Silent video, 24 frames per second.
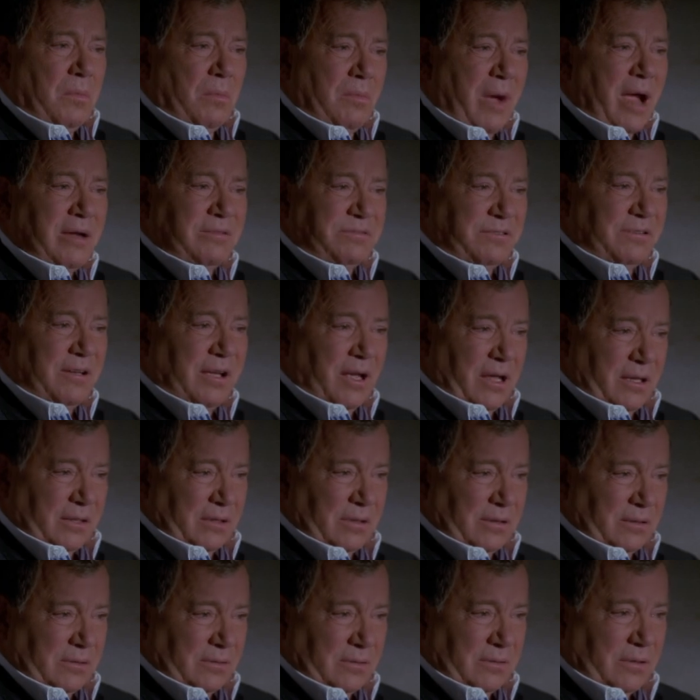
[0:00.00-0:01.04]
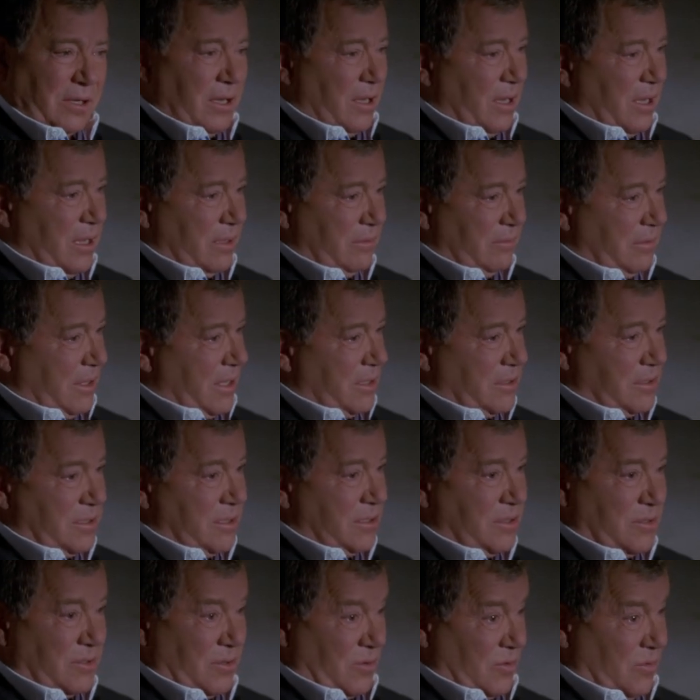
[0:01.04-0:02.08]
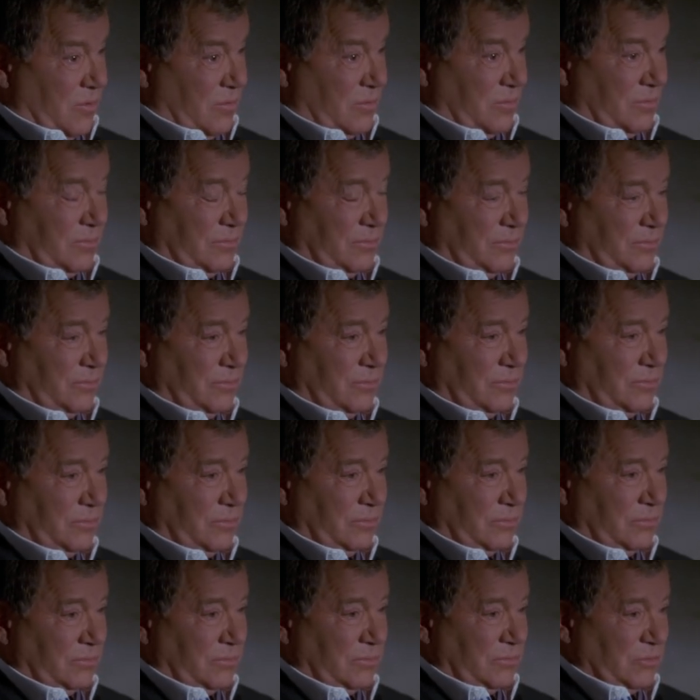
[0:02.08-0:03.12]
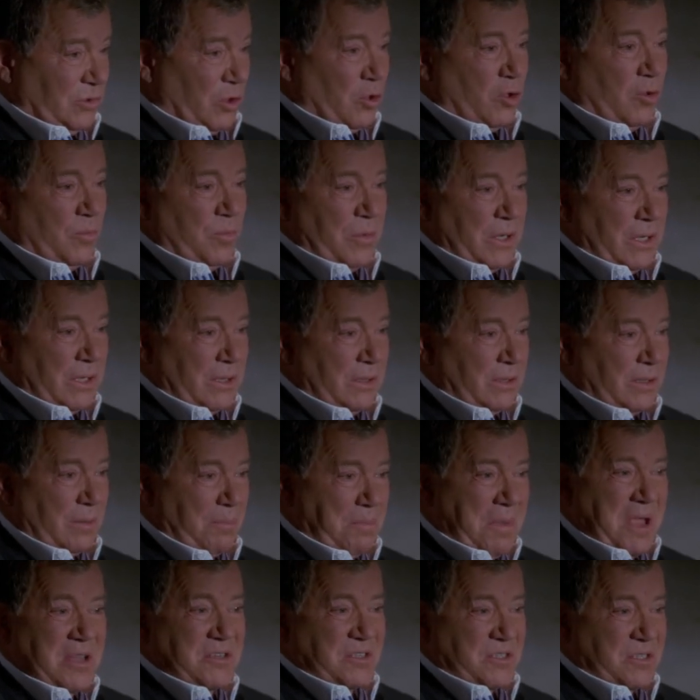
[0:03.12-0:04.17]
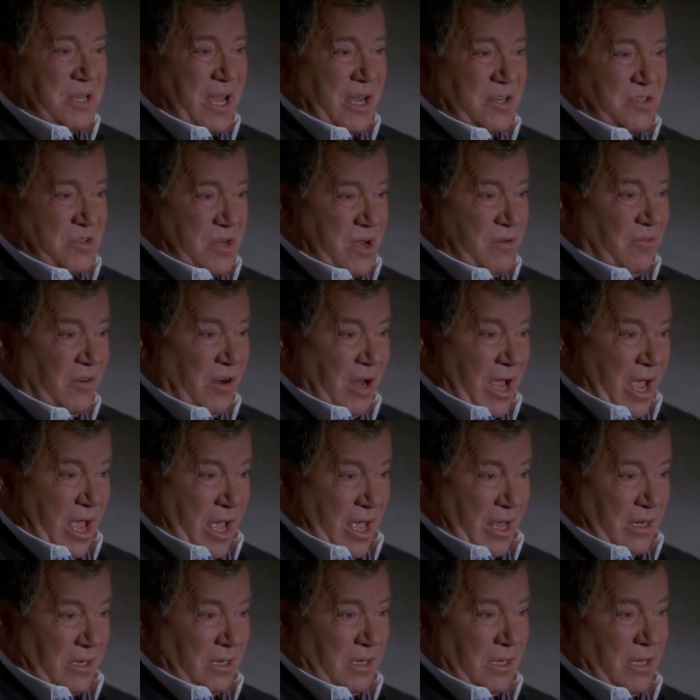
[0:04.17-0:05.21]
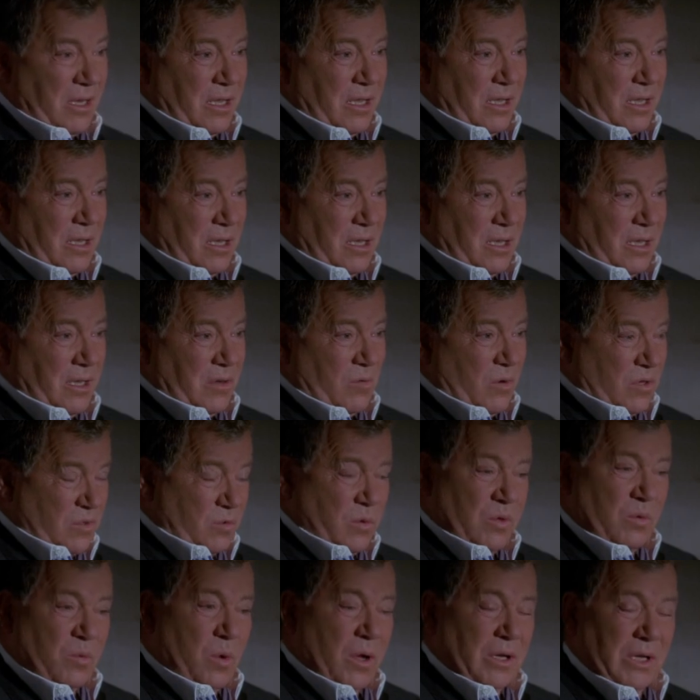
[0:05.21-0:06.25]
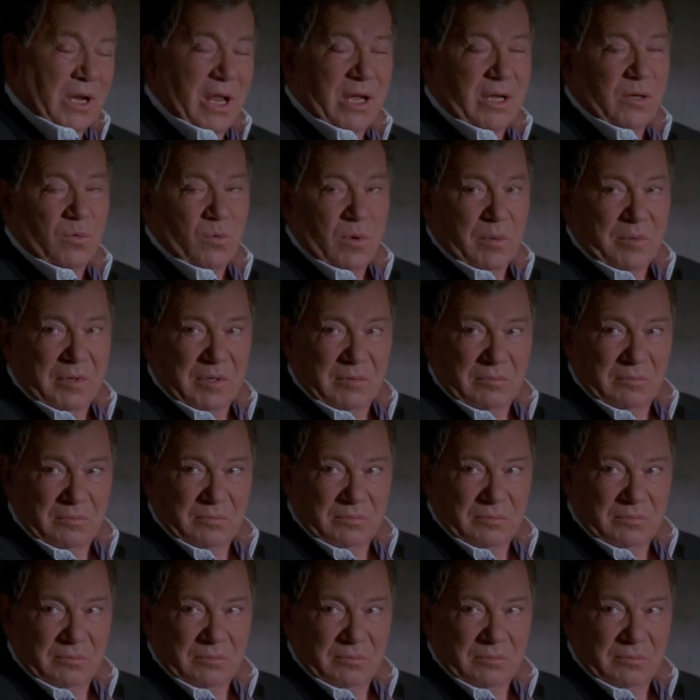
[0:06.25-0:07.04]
My father, God rest his soul, told me the best sex he ever had was with one-legged women.